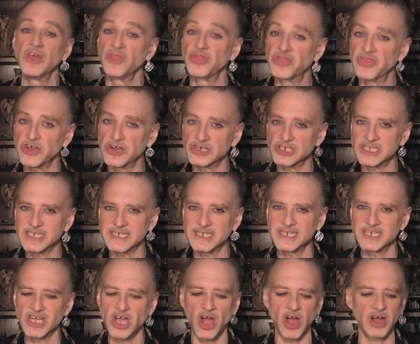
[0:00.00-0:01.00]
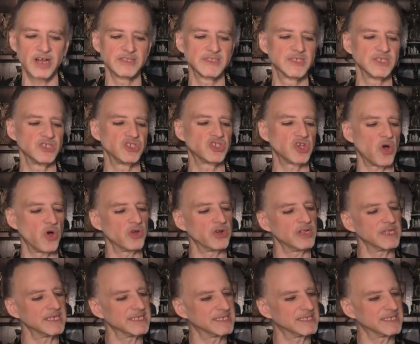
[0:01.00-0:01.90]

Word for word: 13 cards in total,